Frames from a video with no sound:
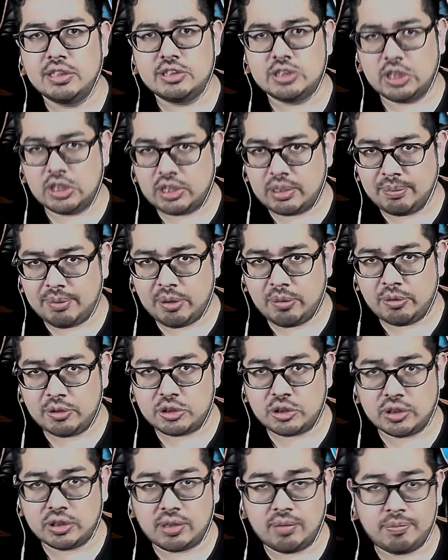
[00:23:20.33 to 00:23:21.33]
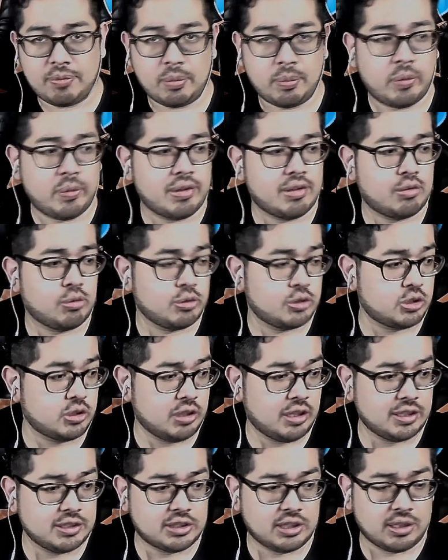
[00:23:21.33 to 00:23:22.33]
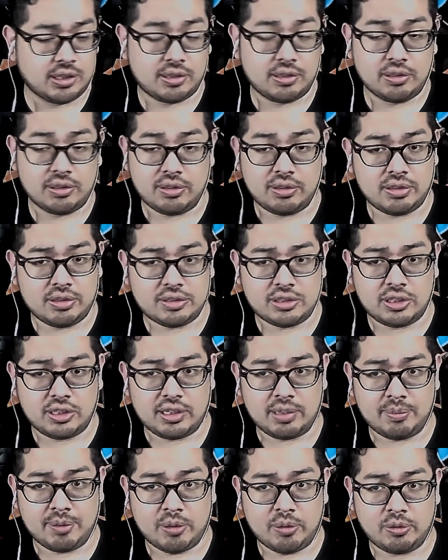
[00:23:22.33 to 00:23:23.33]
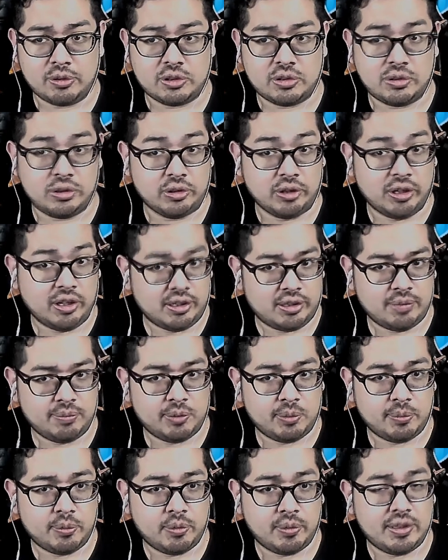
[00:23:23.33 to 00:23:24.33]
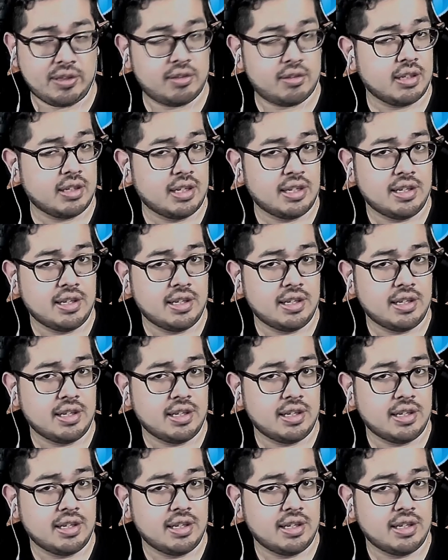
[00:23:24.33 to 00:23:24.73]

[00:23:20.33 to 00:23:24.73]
Talk about what you're comfortable with, what you're not talking about, what you're not comfortable with.